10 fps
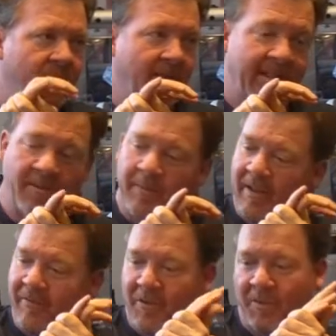Okay. That's a
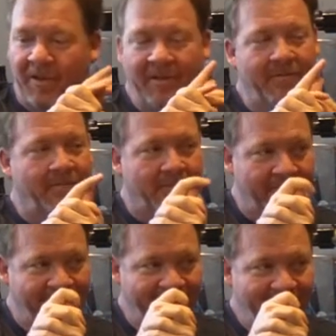big footprint.
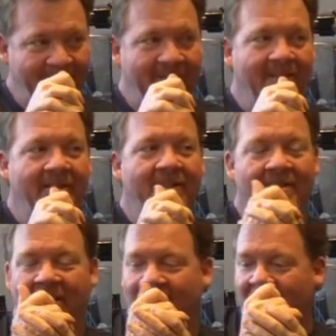Yeah,
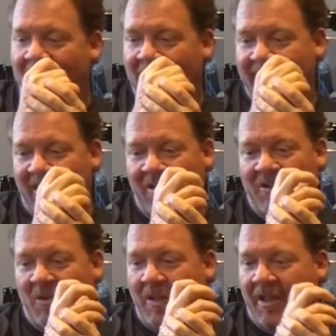definitely. A lot of
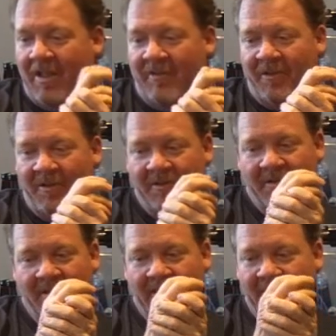territory to cover,
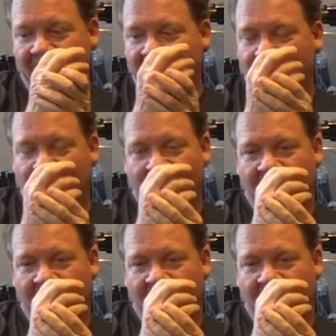you know.